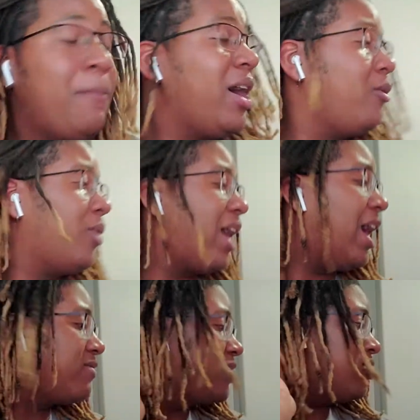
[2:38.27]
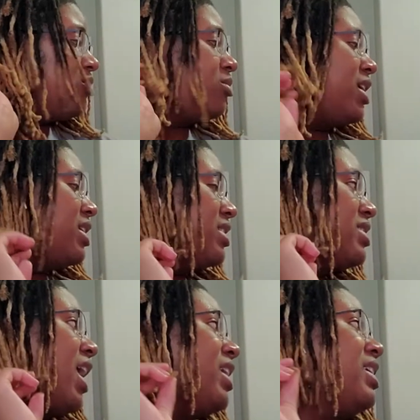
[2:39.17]
But what I have to do
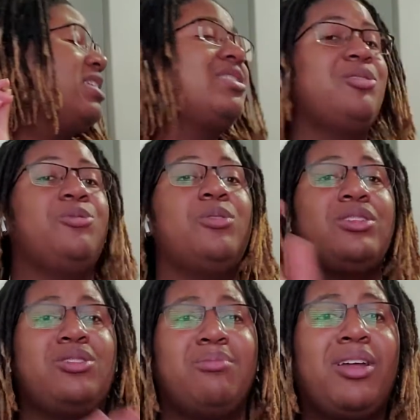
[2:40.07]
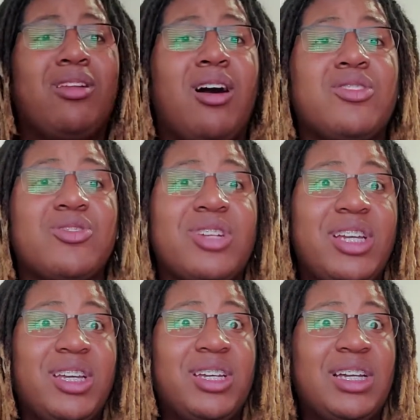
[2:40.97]
is I need to do my
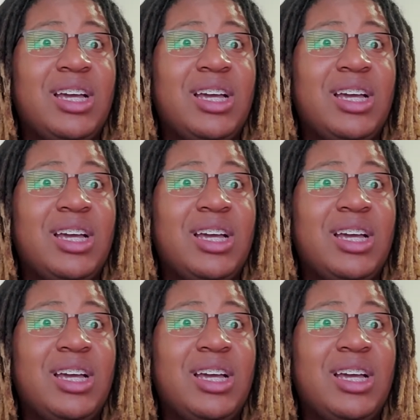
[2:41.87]
laundry.